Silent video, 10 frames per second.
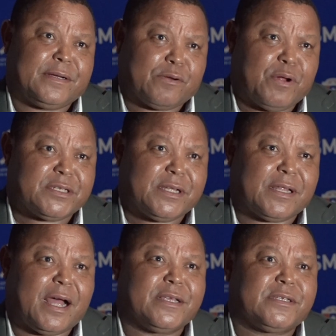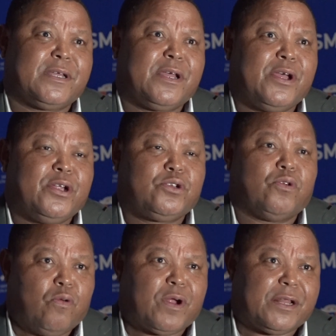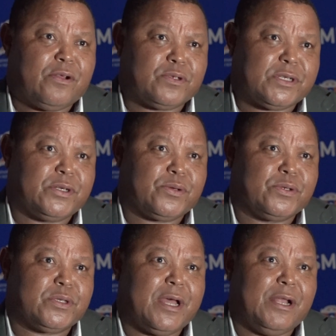requested us to look at those issues,